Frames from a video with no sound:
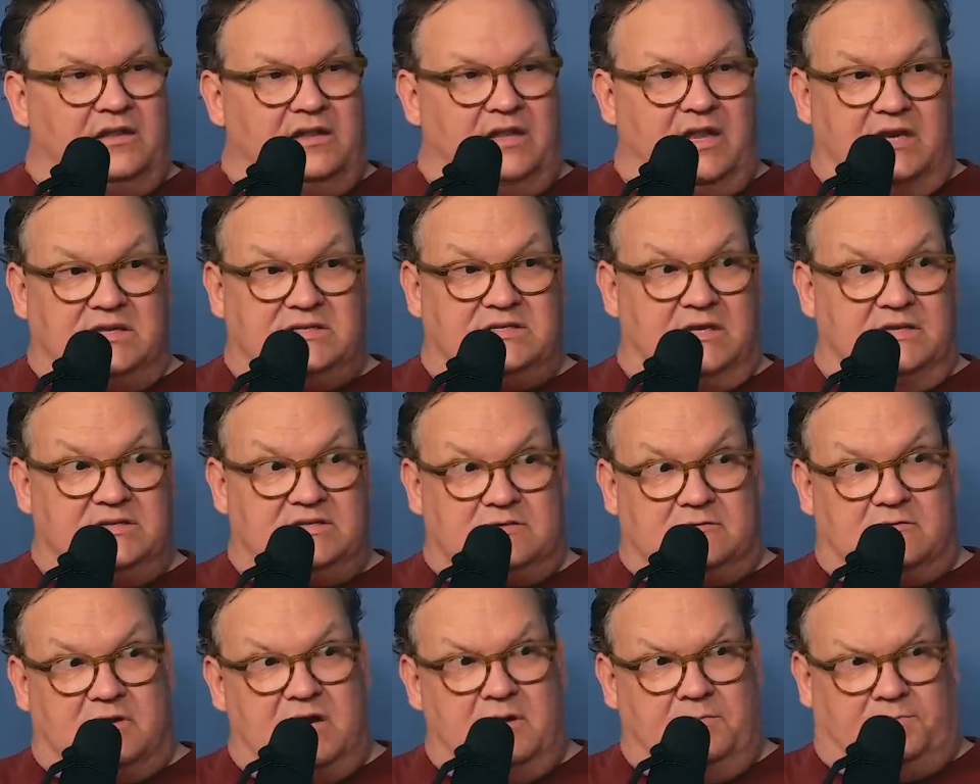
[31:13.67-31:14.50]
And they'd say a
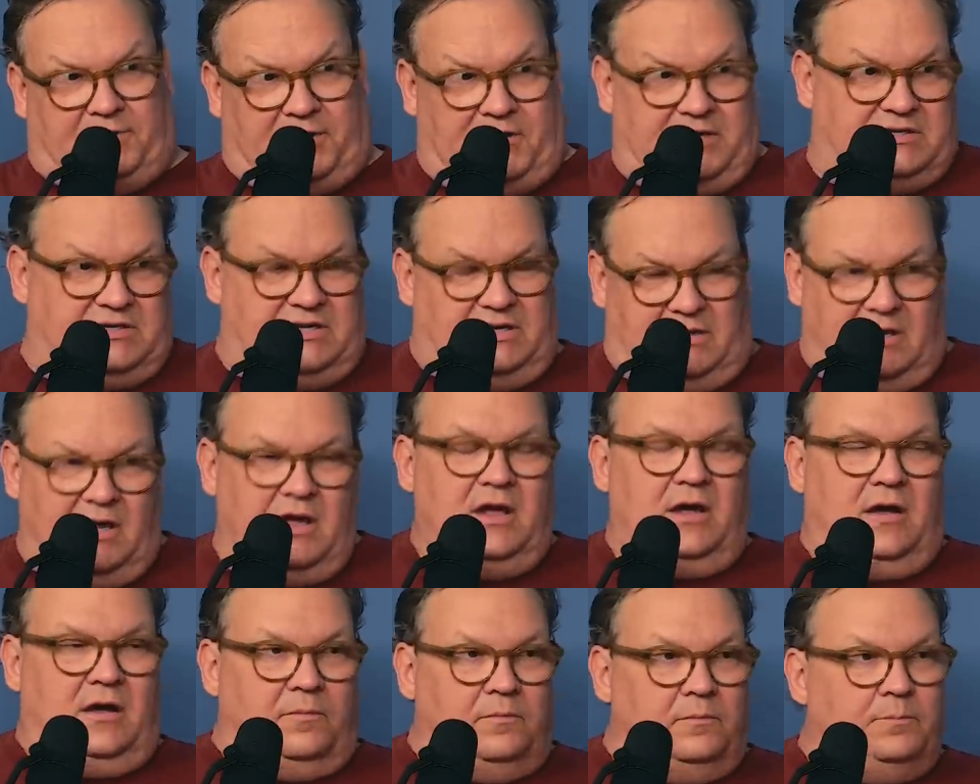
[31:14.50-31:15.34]
screenplay. She'd
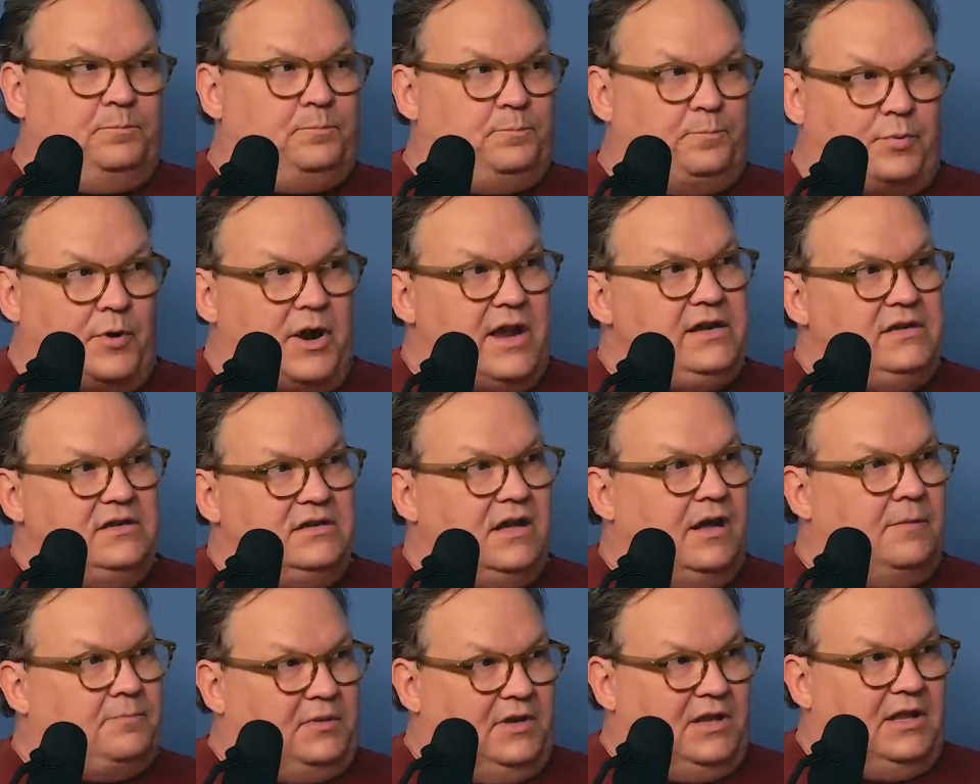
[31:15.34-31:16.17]

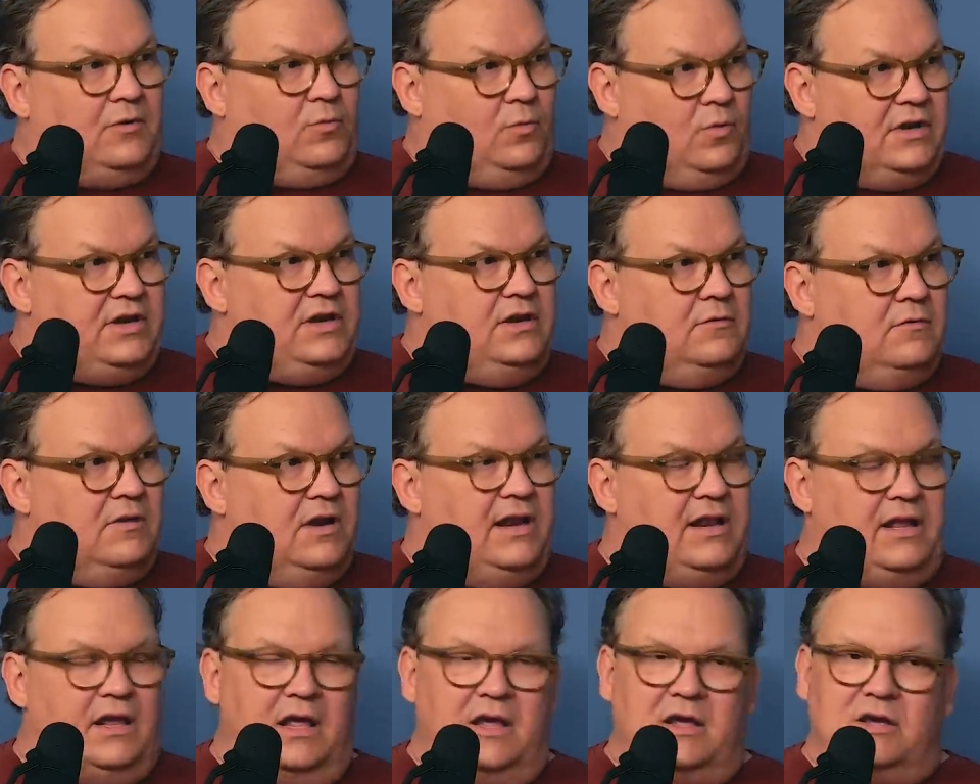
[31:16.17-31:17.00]
brighten up and like, what are you
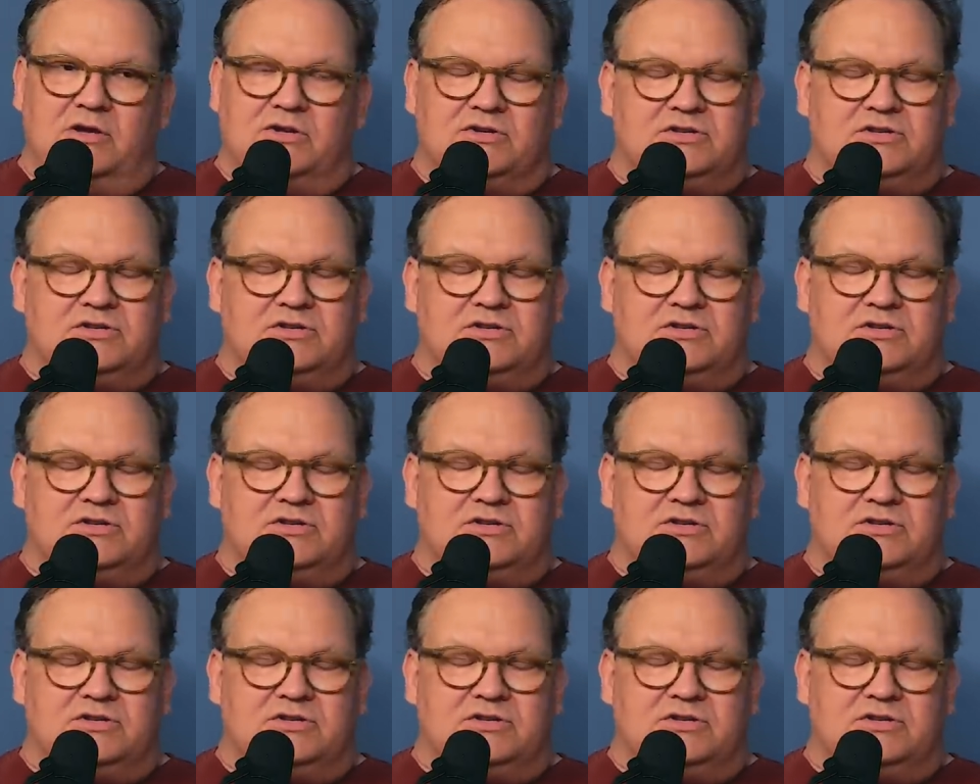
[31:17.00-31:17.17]
writing?